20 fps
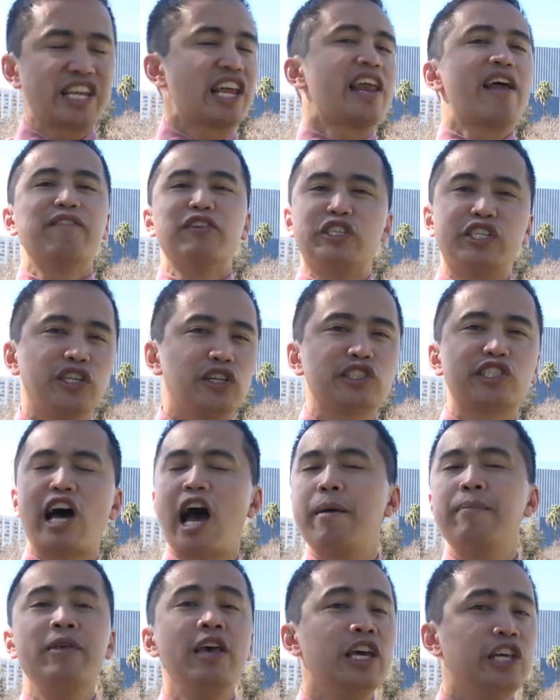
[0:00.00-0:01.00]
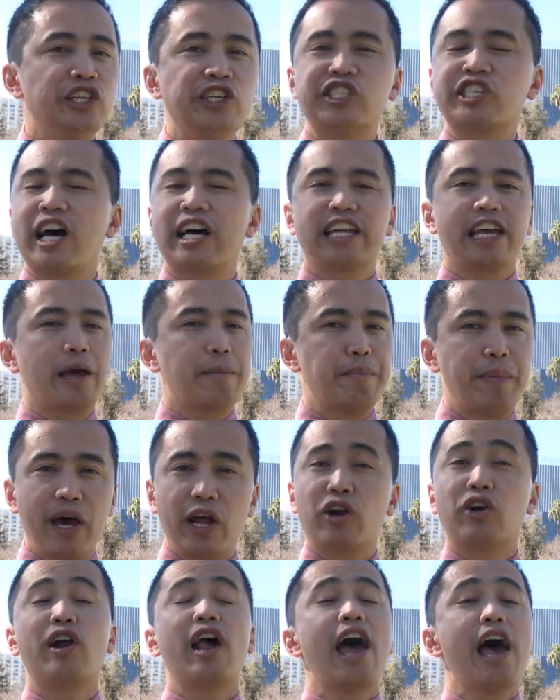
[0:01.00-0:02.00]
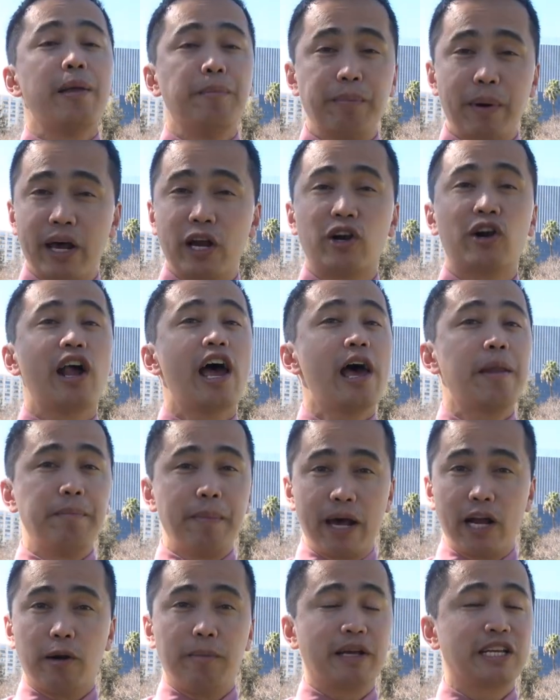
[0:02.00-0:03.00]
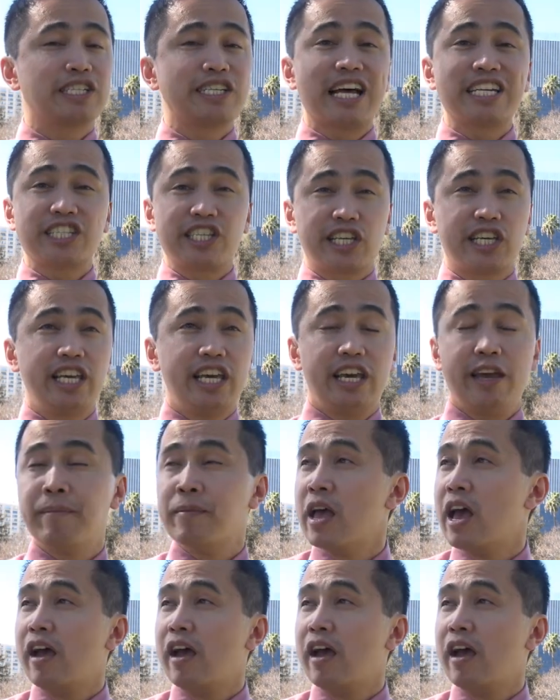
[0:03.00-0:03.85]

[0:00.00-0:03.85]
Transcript: And every single time, you just gotta get better and better and better because that's the key.